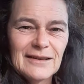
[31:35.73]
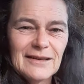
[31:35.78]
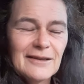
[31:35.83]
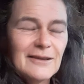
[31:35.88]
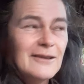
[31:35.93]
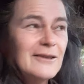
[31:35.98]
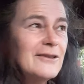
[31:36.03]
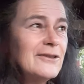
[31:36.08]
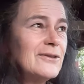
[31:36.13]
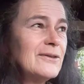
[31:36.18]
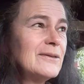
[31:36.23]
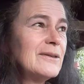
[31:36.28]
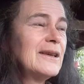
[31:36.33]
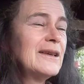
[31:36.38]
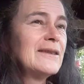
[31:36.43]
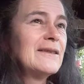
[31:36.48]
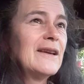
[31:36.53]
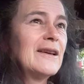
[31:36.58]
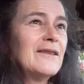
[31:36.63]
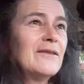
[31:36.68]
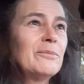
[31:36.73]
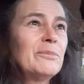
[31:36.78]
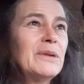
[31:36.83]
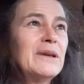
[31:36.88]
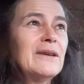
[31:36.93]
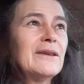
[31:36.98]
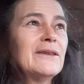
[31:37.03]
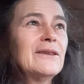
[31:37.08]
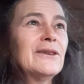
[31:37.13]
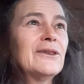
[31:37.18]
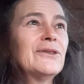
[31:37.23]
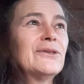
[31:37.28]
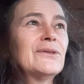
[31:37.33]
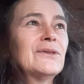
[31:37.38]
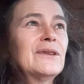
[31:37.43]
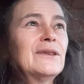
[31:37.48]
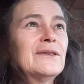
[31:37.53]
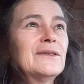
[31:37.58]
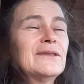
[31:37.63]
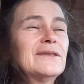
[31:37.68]
100, no, it hasn't been 100
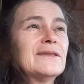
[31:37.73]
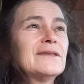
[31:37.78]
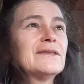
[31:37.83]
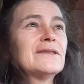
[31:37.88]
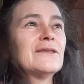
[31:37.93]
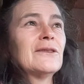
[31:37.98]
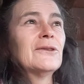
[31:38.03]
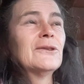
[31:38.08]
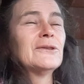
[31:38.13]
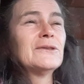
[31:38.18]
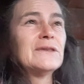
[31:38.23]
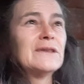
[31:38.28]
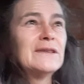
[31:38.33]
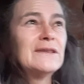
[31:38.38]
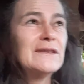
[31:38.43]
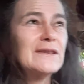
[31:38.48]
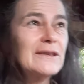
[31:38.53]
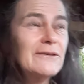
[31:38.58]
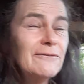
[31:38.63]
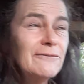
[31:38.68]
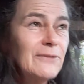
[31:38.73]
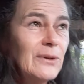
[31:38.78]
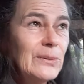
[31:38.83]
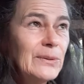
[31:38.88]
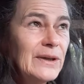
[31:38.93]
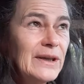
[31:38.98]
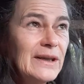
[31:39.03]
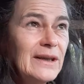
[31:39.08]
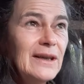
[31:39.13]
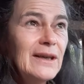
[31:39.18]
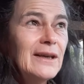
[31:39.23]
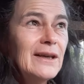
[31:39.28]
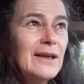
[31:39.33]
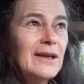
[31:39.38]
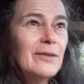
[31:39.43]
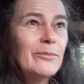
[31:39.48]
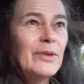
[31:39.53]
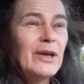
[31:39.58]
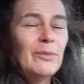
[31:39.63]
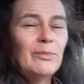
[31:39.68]
years since Saul. Let's see, 40,
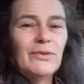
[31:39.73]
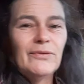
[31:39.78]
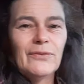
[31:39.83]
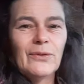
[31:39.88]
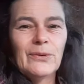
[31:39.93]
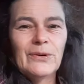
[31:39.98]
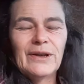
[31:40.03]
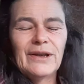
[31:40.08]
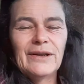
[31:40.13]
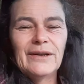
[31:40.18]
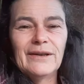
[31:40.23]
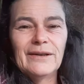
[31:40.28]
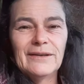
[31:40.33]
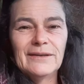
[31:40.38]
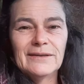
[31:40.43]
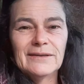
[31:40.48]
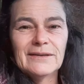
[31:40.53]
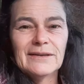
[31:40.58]
maybe 40 years.